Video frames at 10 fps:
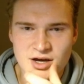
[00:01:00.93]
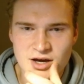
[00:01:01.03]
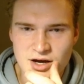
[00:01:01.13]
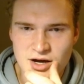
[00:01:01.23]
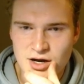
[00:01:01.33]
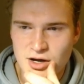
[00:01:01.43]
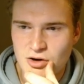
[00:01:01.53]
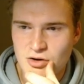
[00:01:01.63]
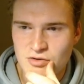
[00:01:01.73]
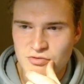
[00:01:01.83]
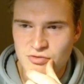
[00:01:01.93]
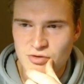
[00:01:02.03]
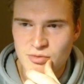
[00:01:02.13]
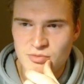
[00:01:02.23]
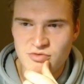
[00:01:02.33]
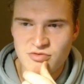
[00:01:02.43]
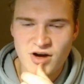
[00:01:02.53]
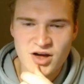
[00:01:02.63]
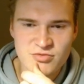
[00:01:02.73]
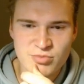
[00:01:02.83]
uh, going from
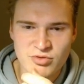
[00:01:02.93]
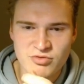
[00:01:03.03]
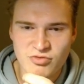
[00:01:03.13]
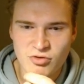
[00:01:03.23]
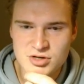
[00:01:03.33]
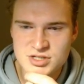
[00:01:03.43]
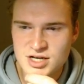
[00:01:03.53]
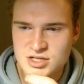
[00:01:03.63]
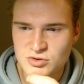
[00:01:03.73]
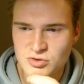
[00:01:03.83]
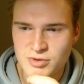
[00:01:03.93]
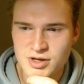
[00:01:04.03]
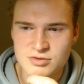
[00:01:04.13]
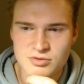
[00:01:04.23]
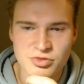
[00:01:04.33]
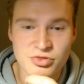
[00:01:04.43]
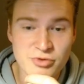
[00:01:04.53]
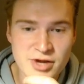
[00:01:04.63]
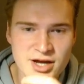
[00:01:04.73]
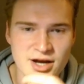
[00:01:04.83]
5.4 cents all the way to
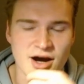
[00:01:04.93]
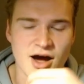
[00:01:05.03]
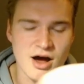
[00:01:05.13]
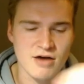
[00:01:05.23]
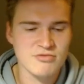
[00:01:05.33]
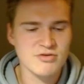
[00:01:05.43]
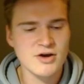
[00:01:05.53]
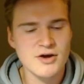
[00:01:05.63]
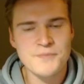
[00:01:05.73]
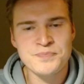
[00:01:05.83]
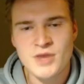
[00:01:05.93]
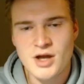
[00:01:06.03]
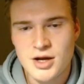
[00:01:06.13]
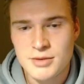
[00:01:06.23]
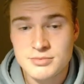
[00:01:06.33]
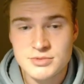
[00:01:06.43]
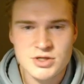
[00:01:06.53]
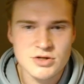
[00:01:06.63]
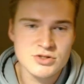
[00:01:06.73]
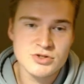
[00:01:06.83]
three and a half. Um,
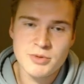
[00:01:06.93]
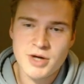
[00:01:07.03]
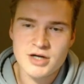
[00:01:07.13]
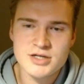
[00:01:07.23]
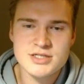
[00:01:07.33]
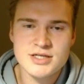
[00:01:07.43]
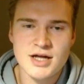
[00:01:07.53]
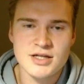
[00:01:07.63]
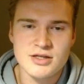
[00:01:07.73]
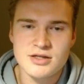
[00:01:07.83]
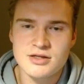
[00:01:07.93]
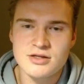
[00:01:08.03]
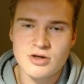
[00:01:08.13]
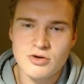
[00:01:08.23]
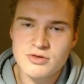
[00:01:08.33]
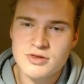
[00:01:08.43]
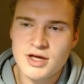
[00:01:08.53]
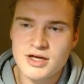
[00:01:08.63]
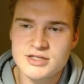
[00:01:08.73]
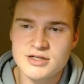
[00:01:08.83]
so to be honest, I don't
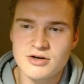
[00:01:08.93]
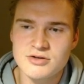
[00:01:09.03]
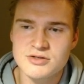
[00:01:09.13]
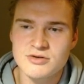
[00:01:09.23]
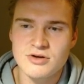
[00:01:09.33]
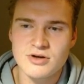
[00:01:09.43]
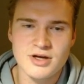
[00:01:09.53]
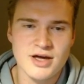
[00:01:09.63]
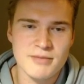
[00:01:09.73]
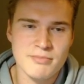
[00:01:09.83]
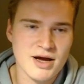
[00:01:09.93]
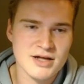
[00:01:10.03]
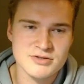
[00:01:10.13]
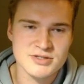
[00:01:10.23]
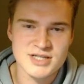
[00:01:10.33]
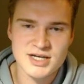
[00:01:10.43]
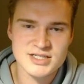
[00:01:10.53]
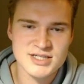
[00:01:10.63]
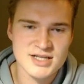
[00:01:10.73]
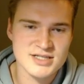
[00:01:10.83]
think it's going to get back to 6
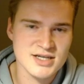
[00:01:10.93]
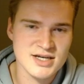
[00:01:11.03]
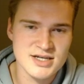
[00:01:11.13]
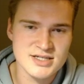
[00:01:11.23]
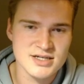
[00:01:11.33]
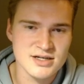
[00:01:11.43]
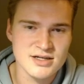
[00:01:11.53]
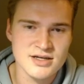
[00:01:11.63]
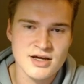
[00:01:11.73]
cents easily.